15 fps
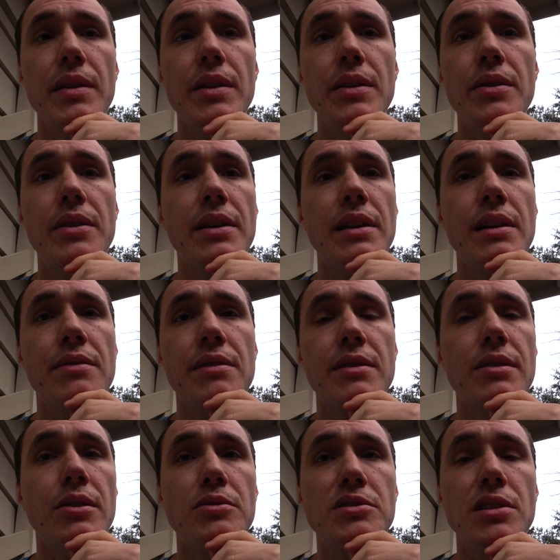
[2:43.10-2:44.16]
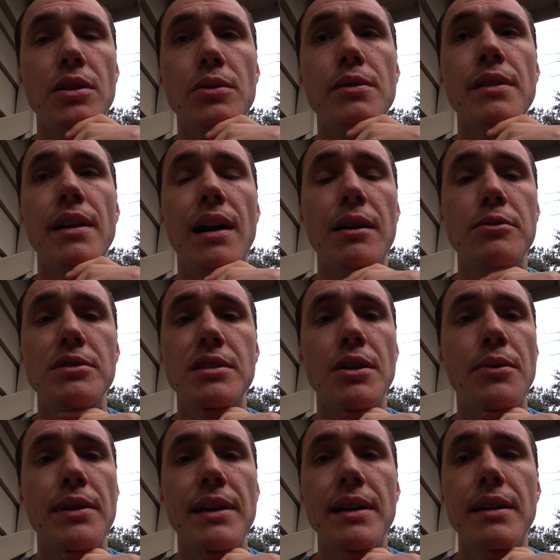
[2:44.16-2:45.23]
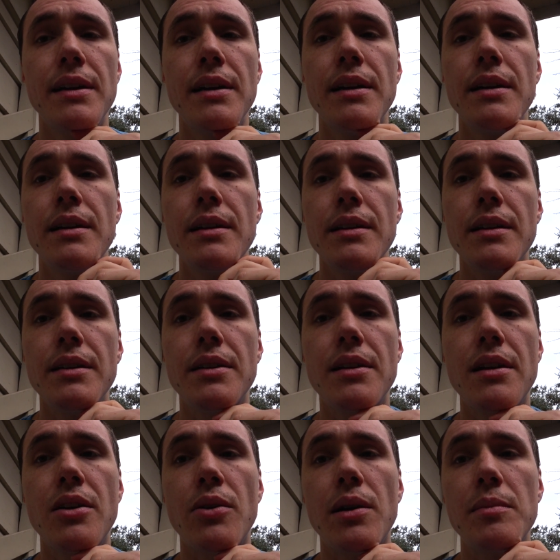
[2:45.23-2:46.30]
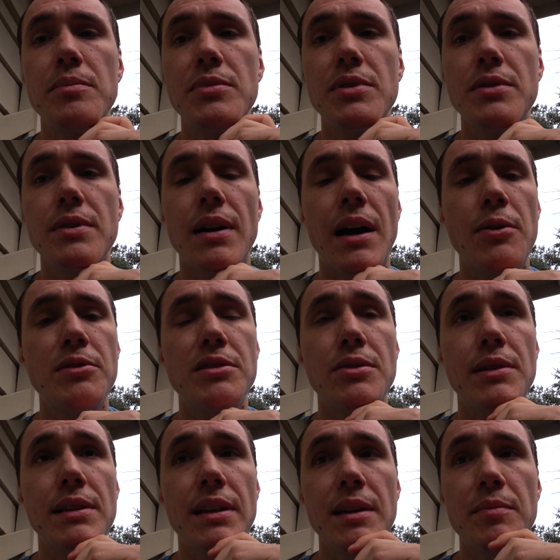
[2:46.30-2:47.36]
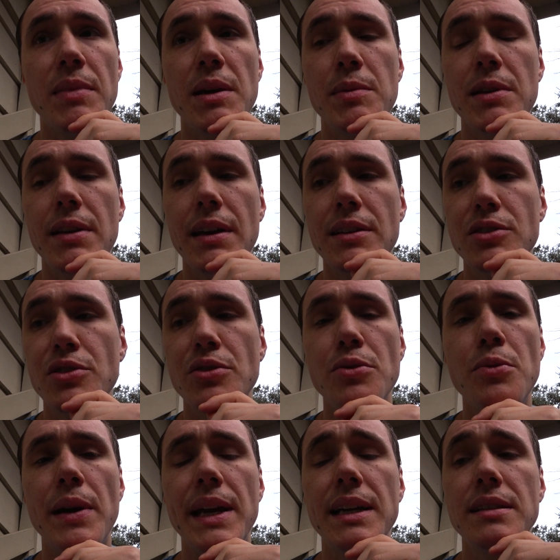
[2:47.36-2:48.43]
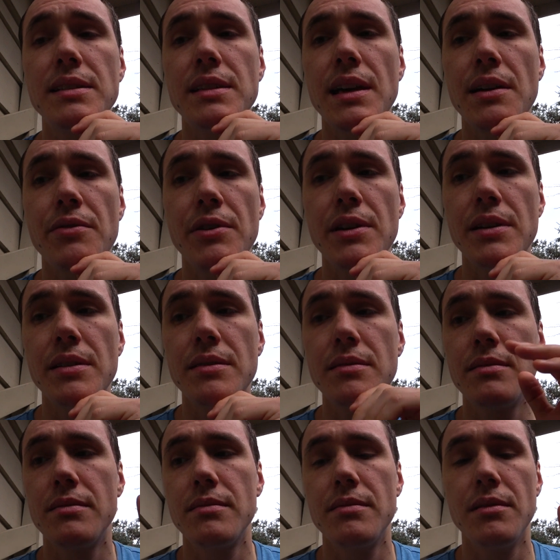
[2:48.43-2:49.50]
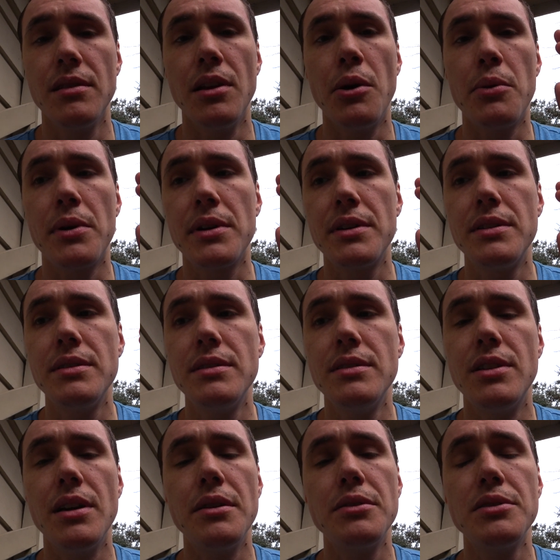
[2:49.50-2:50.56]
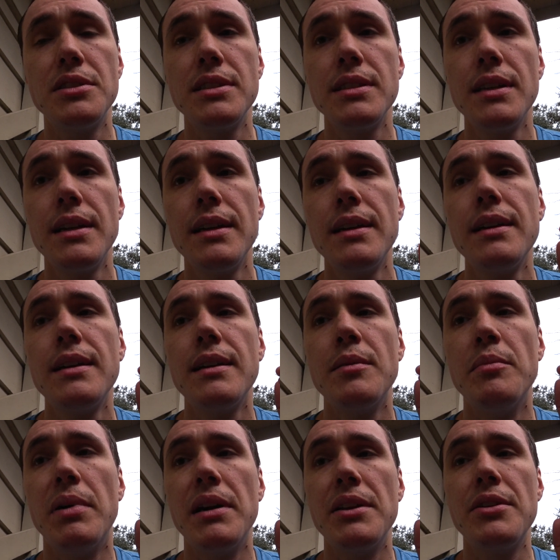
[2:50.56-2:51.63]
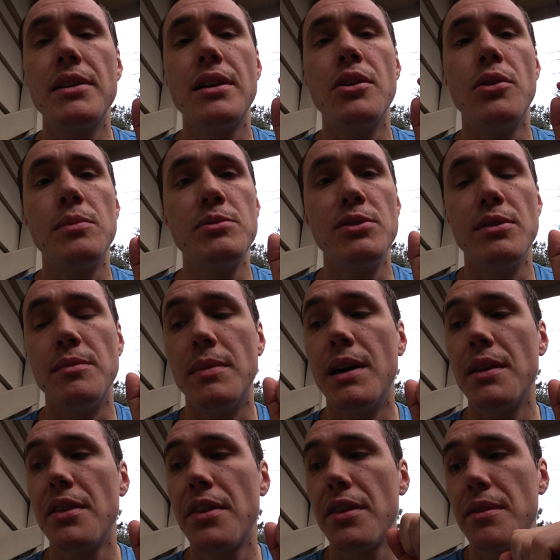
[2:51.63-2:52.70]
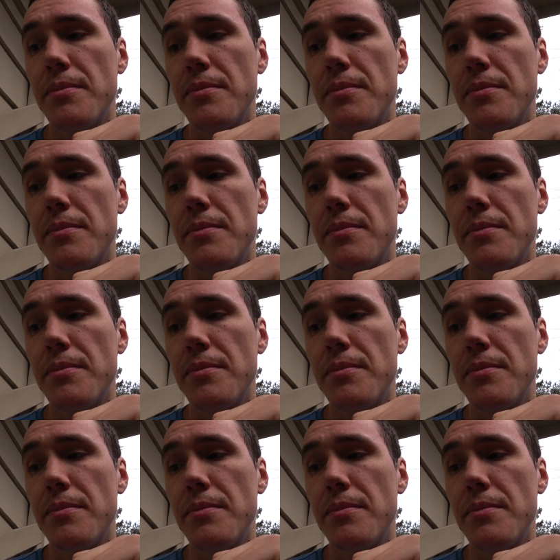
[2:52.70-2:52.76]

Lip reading: You could even go slower than I was going. You could go up to, I was going like maybe like 2 weeks every lower dose, but you could go up to a month.